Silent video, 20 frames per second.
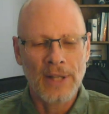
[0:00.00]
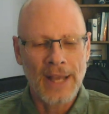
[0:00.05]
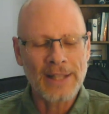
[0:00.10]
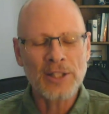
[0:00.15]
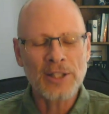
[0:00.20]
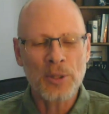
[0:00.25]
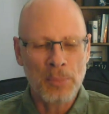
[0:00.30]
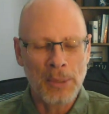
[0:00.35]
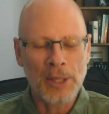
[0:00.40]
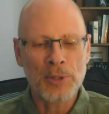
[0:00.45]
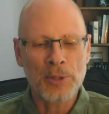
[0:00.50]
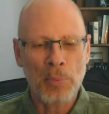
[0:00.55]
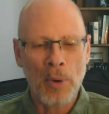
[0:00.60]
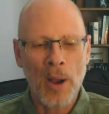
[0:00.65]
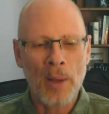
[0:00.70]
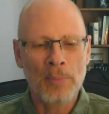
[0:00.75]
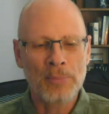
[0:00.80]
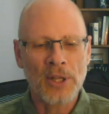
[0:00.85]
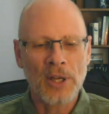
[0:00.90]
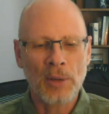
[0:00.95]
that's the biggest
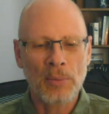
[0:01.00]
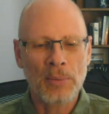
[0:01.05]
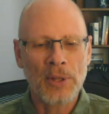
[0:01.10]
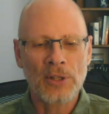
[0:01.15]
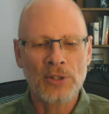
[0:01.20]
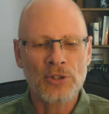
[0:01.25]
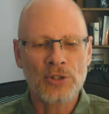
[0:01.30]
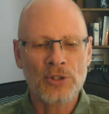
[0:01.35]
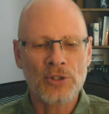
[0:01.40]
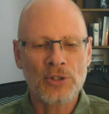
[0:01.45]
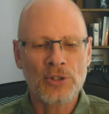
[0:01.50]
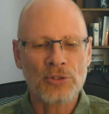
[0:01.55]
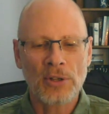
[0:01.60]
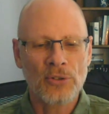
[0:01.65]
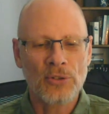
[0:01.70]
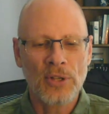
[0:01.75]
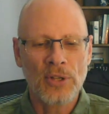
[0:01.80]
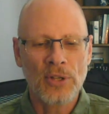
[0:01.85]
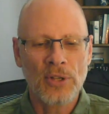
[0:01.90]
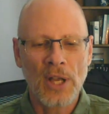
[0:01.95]
problem today with unstructured
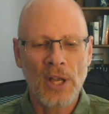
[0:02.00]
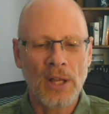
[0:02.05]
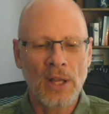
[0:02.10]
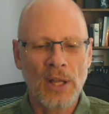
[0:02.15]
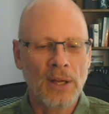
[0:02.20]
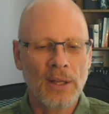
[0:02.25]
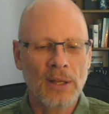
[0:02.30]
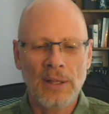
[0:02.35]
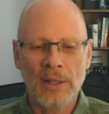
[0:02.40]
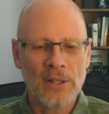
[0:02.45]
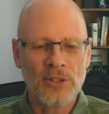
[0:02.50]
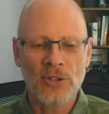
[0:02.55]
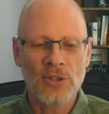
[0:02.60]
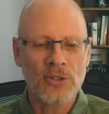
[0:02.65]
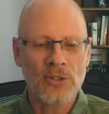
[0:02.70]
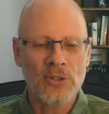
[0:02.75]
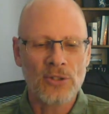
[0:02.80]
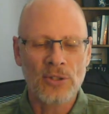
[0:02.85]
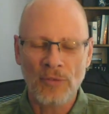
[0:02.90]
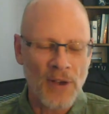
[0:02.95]
data. And this is
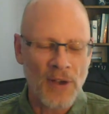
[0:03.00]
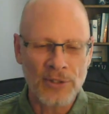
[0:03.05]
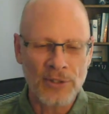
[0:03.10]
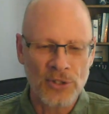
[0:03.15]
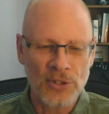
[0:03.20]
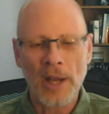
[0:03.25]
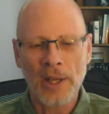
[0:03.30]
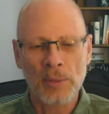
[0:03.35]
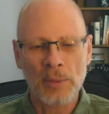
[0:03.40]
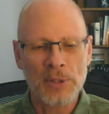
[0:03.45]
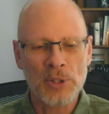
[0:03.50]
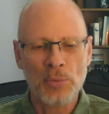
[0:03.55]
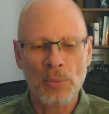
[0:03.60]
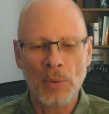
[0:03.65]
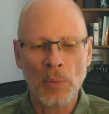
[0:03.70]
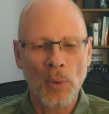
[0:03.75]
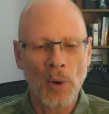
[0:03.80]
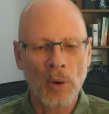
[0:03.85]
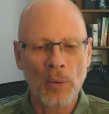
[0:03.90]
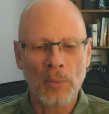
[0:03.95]
the files and
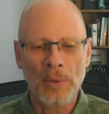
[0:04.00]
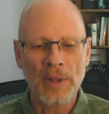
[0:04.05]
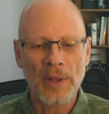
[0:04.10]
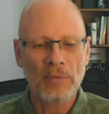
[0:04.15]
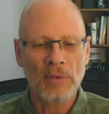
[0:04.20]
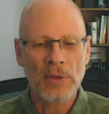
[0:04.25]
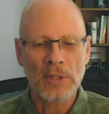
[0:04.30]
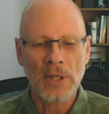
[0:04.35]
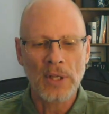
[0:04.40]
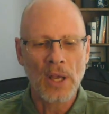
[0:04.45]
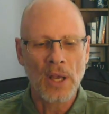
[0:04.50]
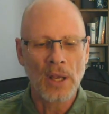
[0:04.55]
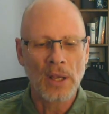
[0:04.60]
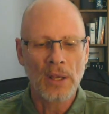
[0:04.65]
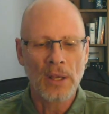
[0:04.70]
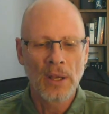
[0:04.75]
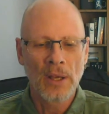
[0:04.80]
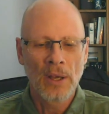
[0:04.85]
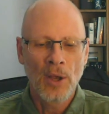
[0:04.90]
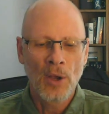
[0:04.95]
documents we work with every
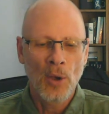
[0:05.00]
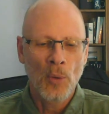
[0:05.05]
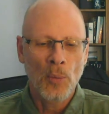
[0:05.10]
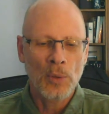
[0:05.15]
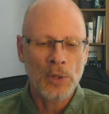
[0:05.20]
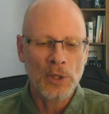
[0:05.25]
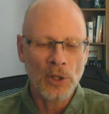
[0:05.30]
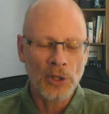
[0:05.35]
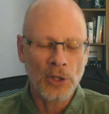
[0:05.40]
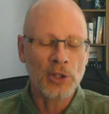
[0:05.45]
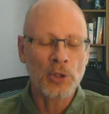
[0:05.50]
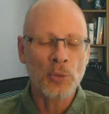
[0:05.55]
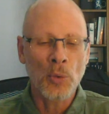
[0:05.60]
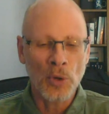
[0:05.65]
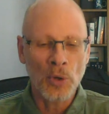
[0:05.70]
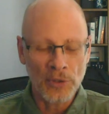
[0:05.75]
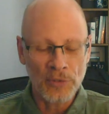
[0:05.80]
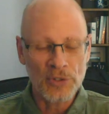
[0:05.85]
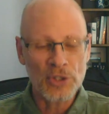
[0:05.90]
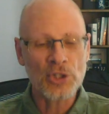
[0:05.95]
day. When you look at the
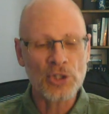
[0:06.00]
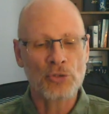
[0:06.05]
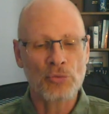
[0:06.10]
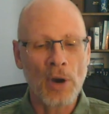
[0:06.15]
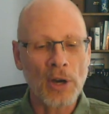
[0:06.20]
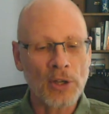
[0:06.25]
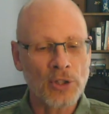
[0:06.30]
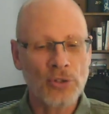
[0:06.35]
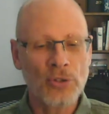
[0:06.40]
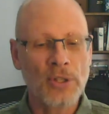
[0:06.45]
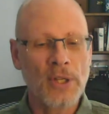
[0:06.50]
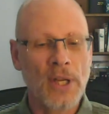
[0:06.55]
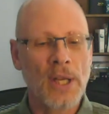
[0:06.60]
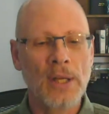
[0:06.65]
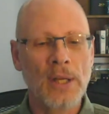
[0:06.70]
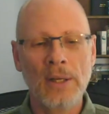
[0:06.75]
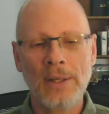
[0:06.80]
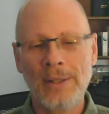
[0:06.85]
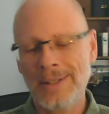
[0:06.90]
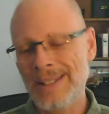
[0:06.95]
world of structured
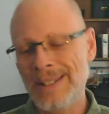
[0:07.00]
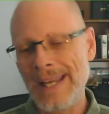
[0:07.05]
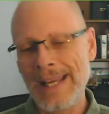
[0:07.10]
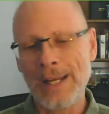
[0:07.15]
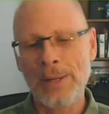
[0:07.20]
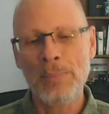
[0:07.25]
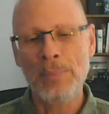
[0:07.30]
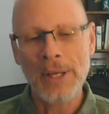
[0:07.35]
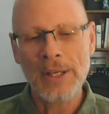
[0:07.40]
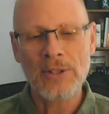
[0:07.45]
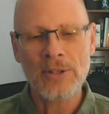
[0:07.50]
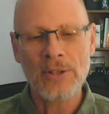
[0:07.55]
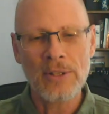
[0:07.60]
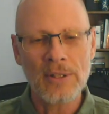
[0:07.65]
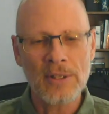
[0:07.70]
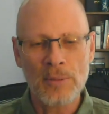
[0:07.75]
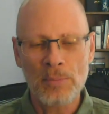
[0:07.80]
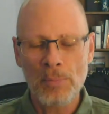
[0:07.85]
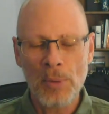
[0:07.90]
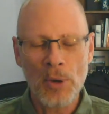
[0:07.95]
data,
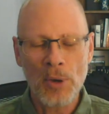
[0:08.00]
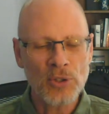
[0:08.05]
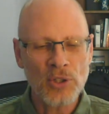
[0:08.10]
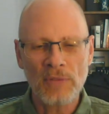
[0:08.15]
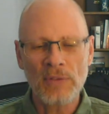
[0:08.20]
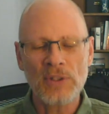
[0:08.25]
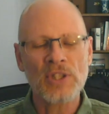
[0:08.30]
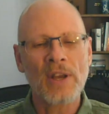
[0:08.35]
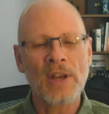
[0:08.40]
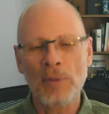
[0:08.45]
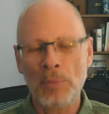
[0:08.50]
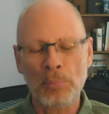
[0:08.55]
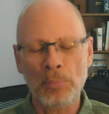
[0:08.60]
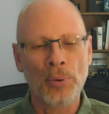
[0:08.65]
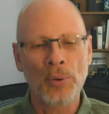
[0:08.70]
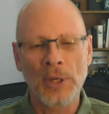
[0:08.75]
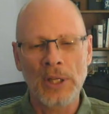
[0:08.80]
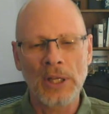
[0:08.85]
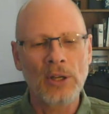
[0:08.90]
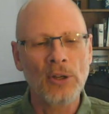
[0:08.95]
databases, most of us have a
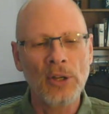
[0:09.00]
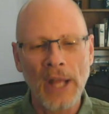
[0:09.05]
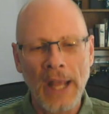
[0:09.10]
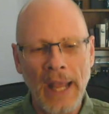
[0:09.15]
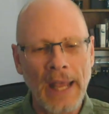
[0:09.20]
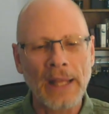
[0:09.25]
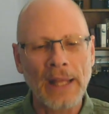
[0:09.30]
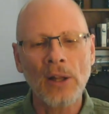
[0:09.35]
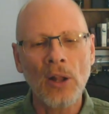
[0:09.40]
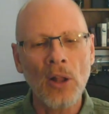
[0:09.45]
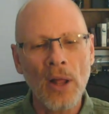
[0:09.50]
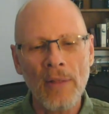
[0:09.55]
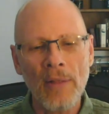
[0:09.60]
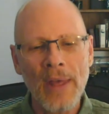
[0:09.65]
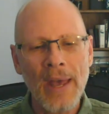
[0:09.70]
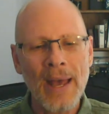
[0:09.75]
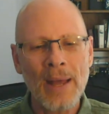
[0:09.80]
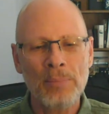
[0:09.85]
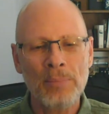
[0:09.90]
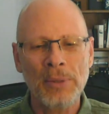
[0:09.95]
pretty good handle
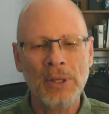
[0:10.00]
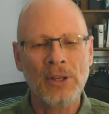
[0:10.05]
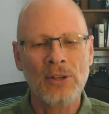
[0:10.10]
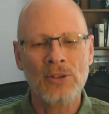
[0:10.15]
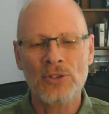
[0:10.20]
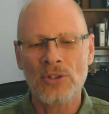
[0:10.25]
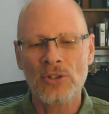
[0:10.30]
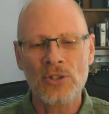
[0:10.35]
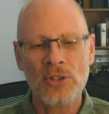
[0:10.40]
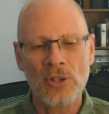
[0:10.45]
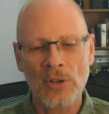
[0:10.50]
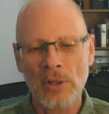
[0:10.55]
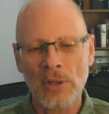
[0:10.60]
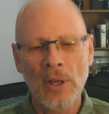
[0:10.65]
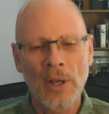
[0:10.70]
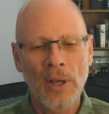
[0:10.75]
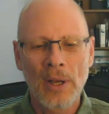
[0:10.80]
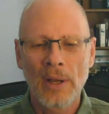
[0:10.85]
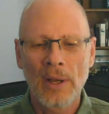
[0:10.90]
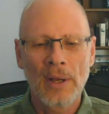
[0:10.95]
on that because it's a